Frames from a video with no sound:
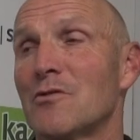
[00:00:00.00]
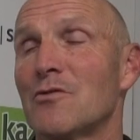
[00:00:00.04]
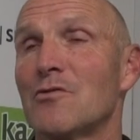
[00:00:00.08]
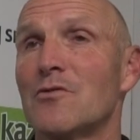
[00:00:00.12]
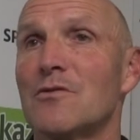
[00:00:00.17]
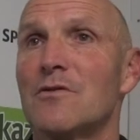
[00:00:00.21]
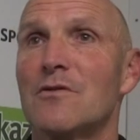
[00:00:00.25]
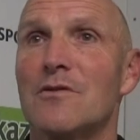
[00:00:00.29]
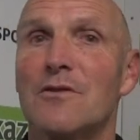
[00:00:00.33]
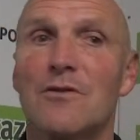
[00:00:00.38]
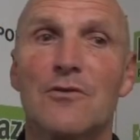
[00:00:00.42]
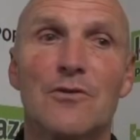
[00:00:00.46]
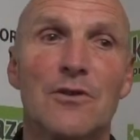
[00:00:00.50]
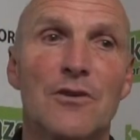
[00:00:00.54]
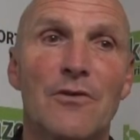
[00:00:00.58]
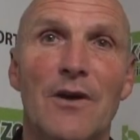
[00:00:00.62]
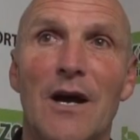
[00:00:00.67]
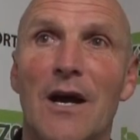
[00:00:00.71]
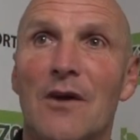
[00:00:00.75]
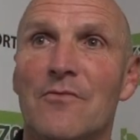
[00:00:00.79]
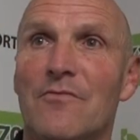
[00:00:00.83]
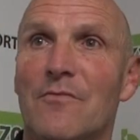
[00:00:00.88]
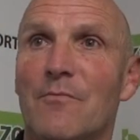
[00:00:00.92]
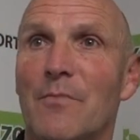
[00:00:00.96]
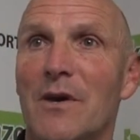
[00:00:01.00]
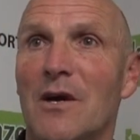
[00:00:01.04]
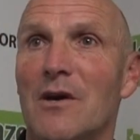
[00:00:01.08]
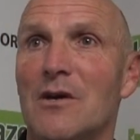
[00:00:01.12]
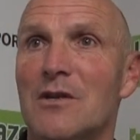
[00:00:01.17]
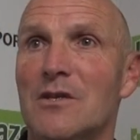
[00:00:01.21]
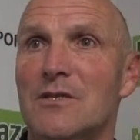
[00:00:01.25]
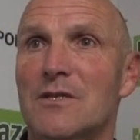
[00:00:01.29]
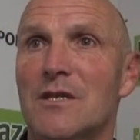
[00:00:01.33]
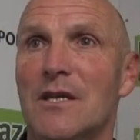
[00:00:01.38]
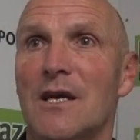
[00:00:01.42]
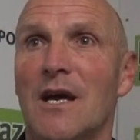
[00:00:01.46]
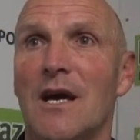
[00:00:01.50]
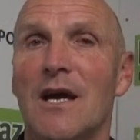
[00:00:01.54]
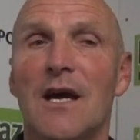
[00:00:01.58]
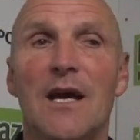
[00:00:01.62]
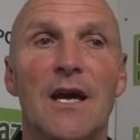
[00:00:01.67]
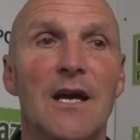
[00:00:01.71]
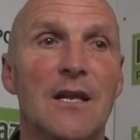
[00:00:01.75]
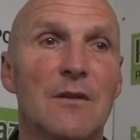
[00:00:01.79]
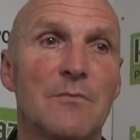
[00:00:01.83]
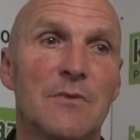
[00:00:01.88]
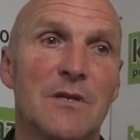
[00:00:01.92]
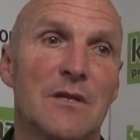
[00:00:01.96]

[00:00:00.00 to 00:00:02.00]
Good crowd behind us today again.